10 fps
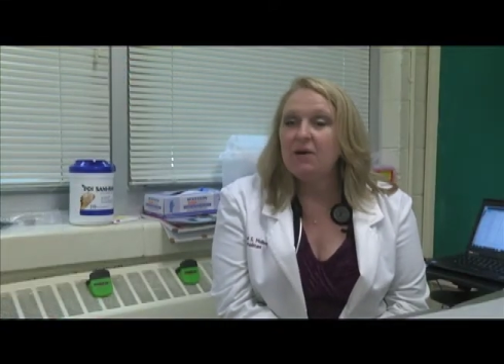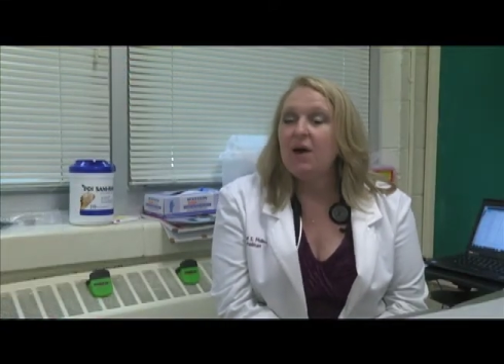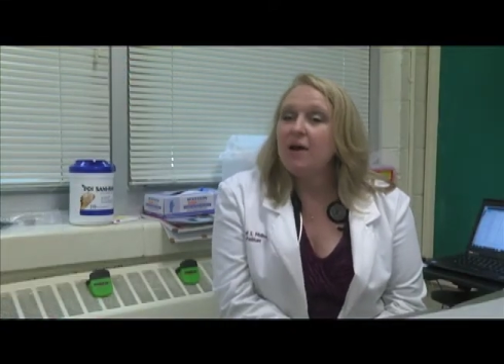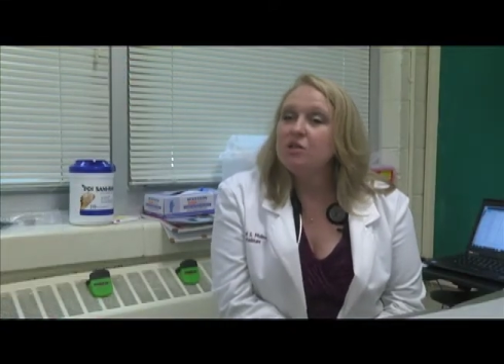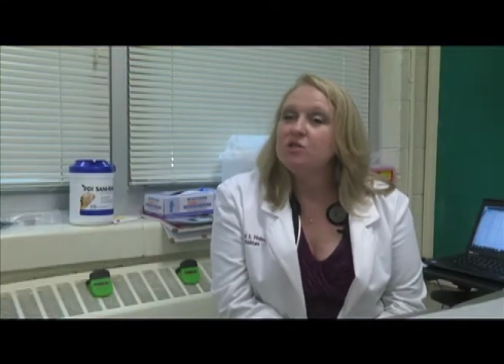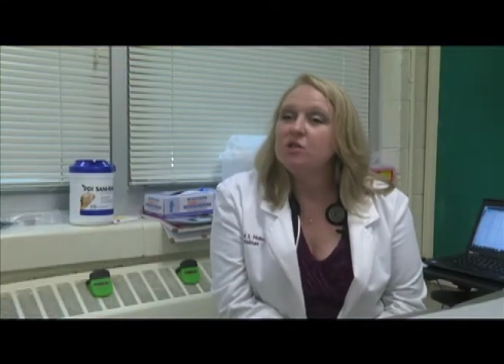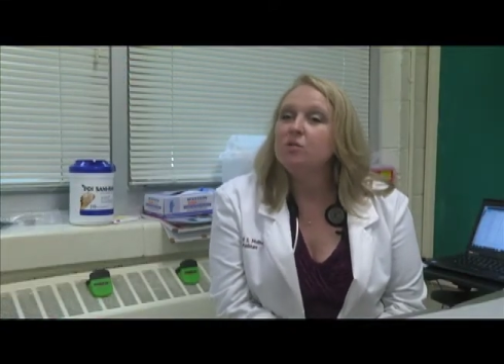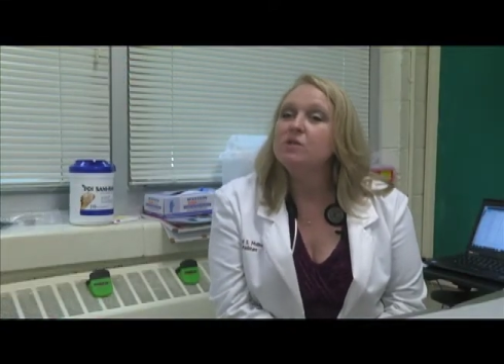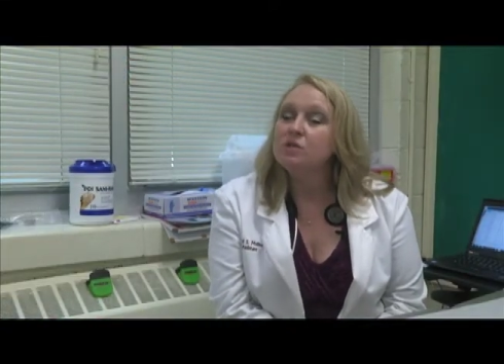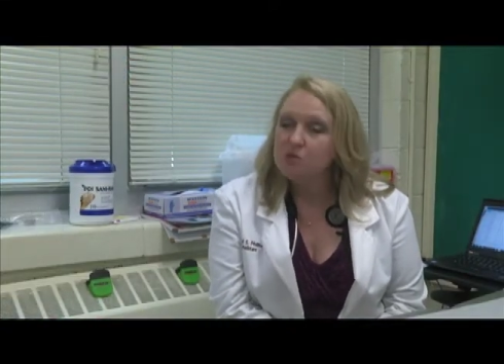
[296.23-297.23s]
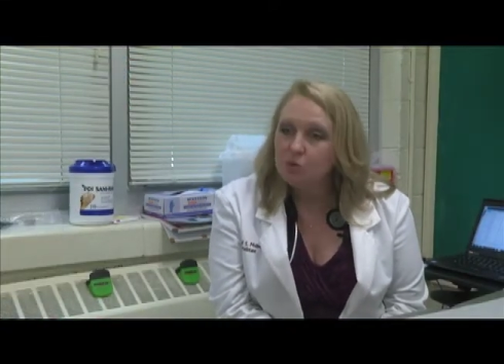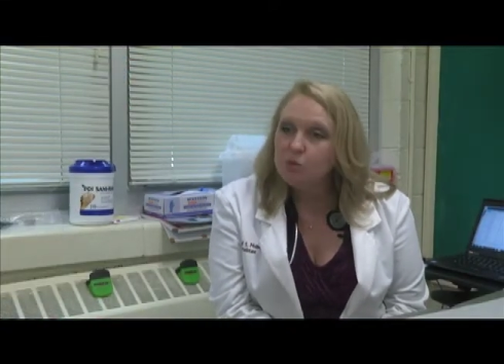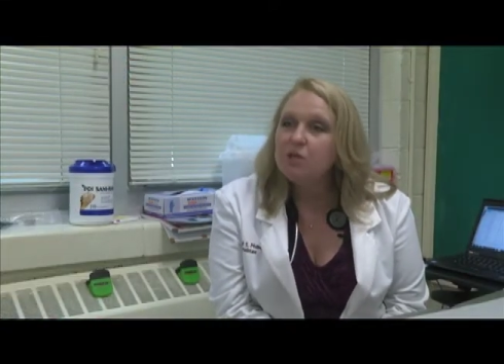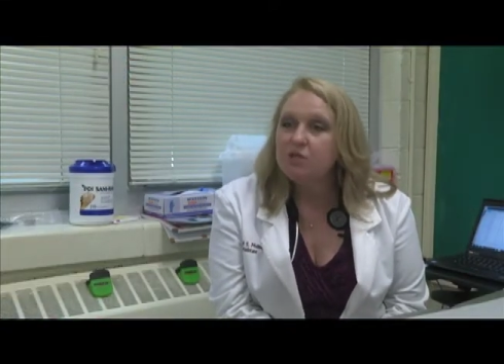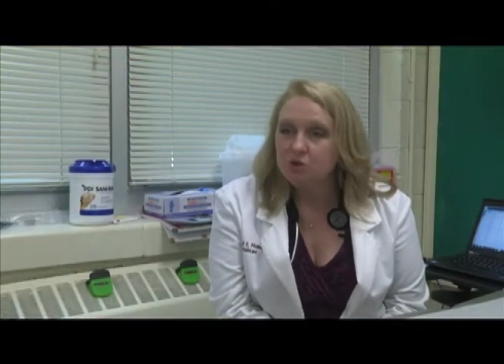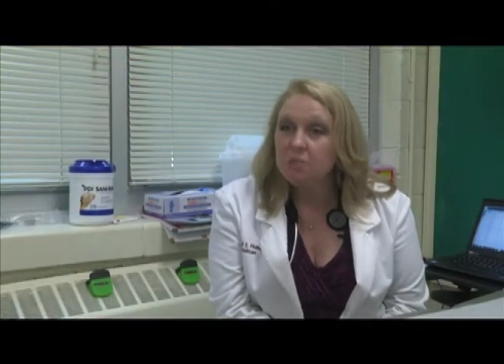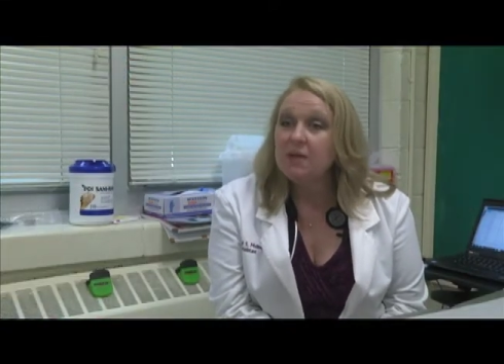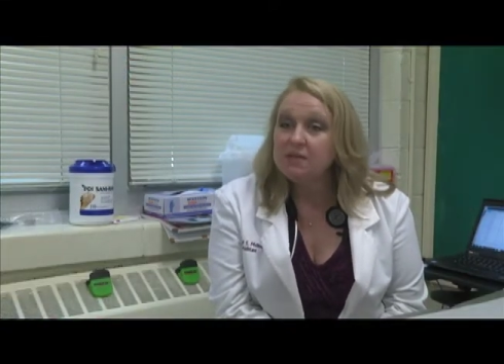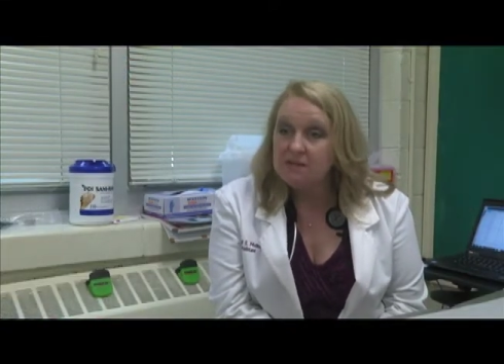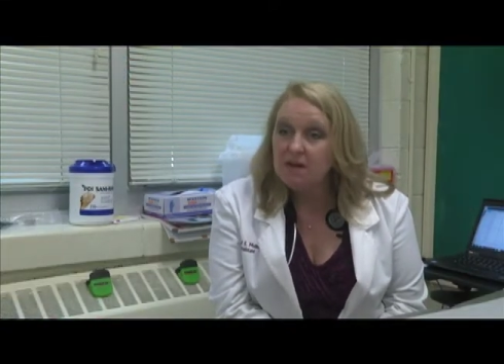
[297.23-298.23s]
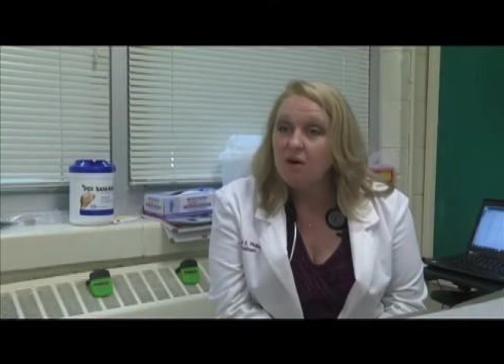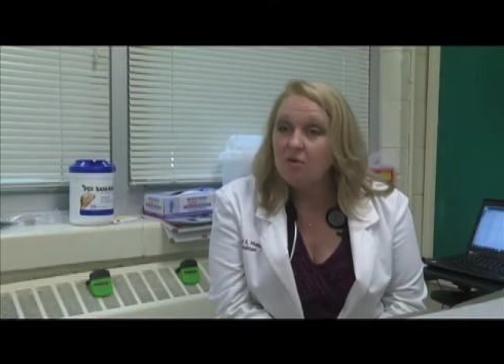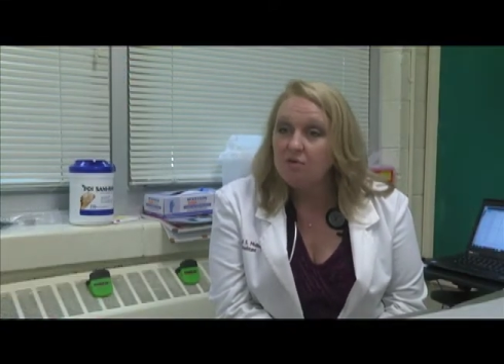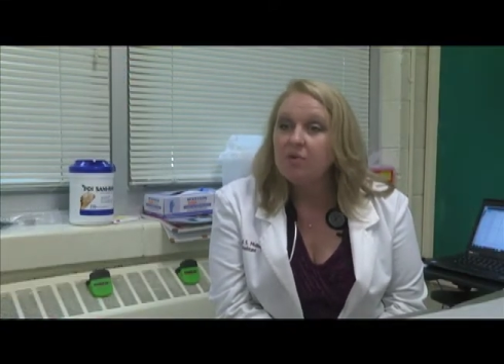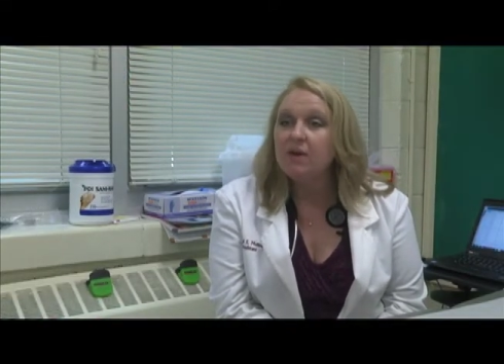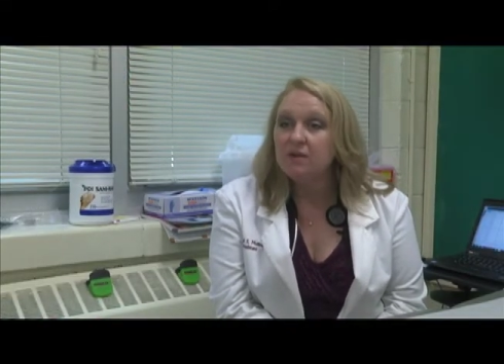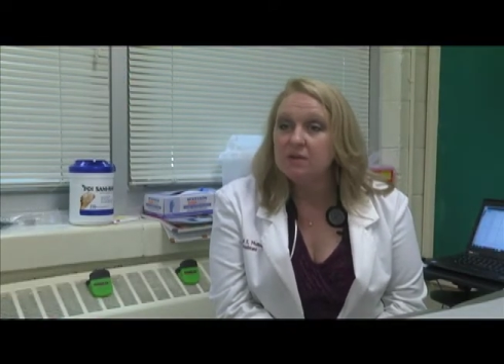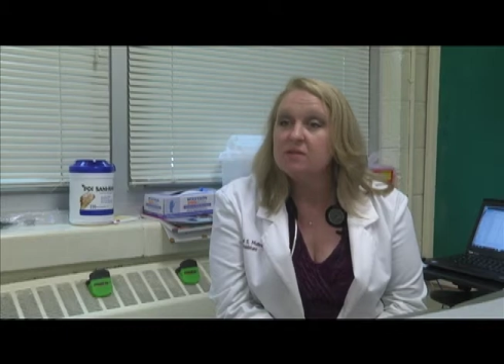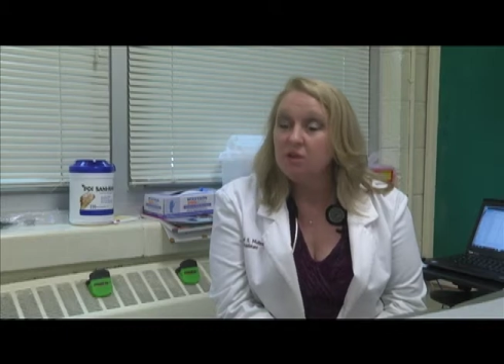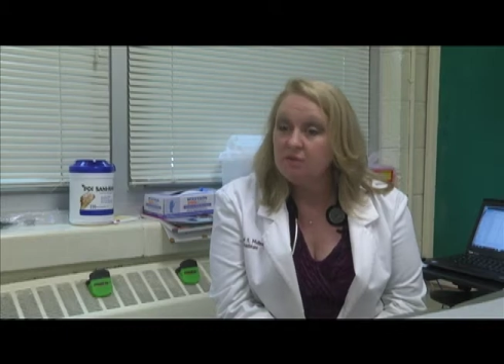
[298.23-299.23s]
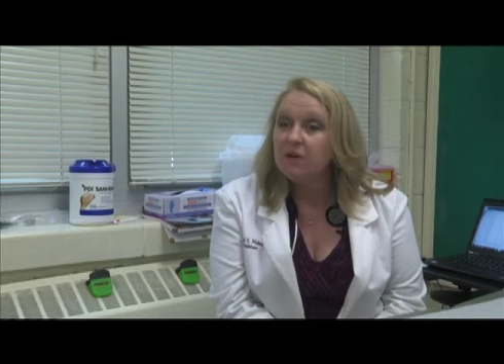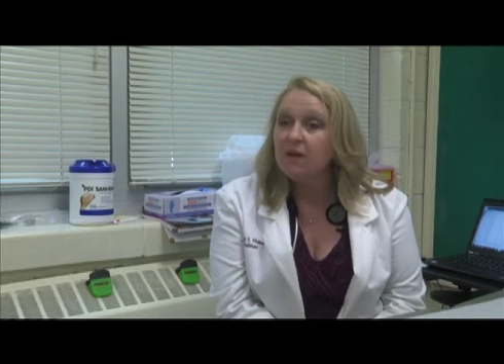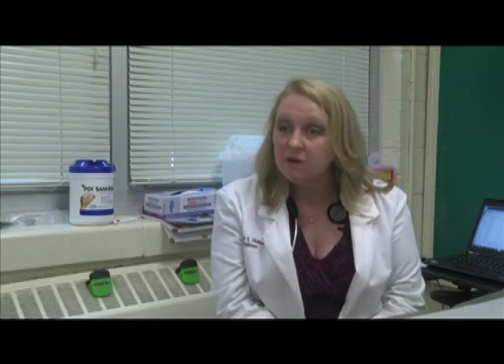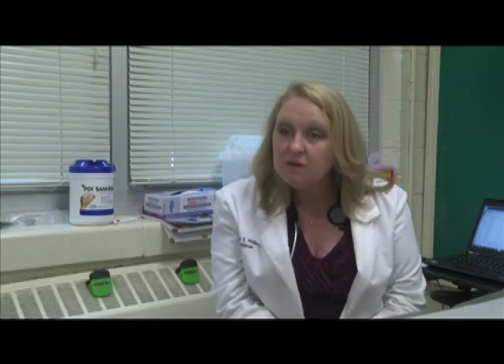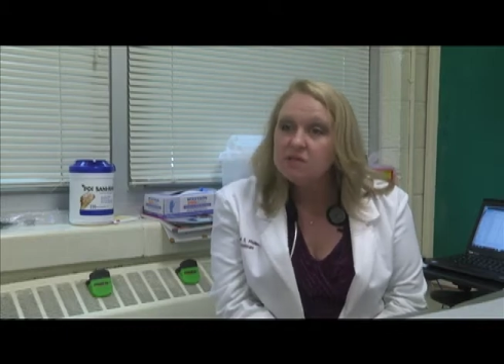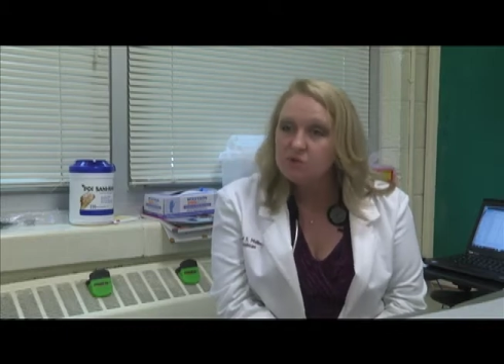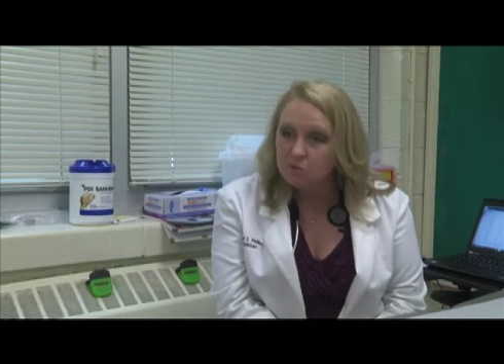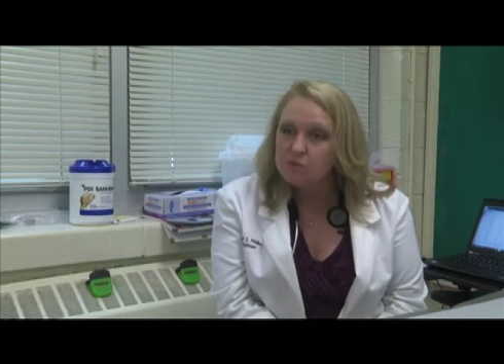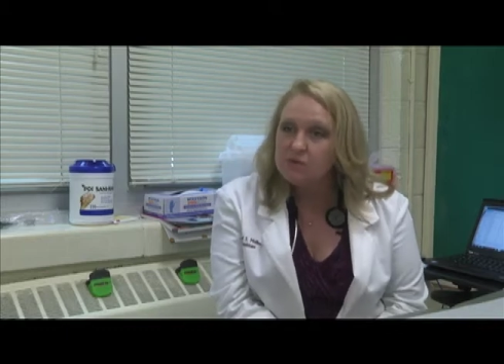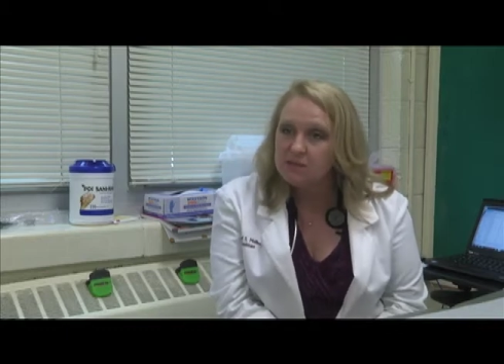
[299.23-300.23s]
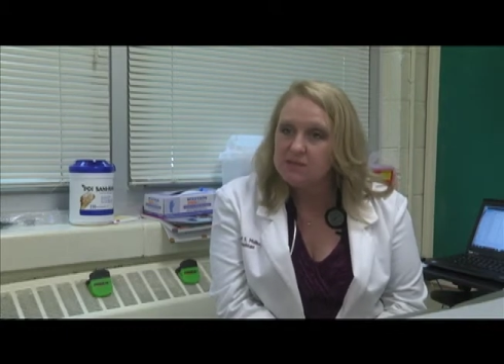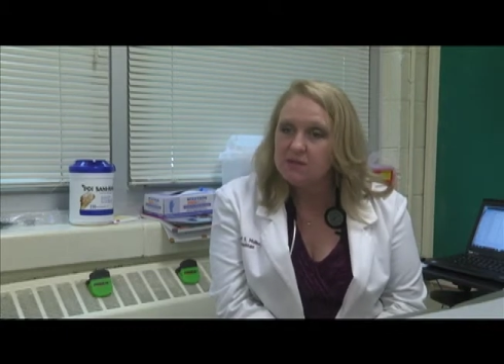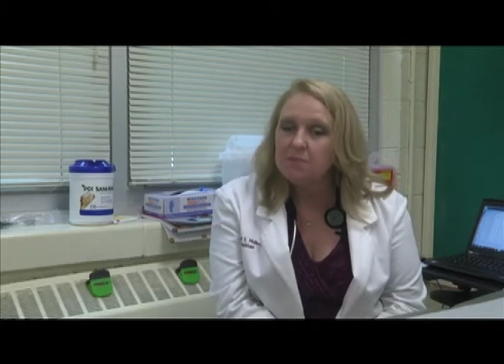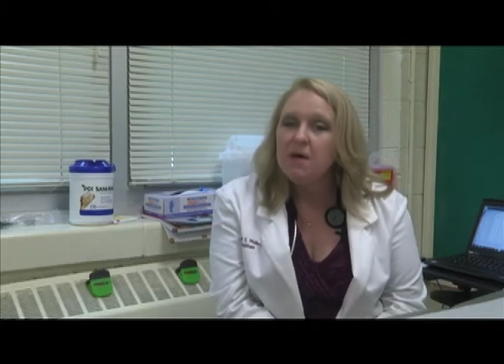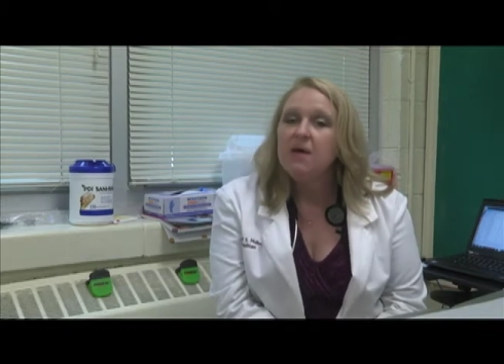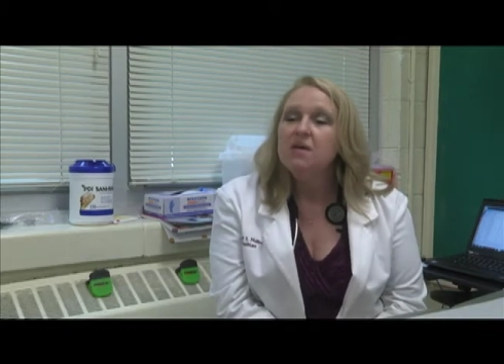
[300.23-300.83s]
I actually was a school teacher myself in the Sullivan County school system,